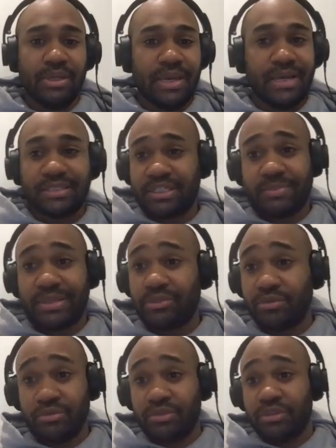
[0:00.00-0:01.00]
He hasn't spent
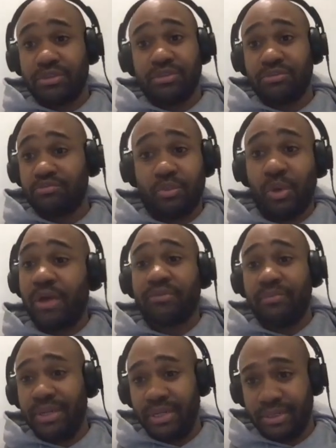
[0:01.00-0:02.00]
200 and
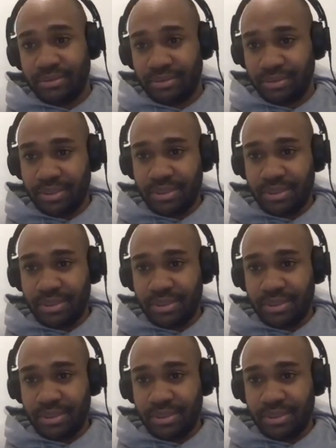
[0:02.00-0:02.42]
whatever million,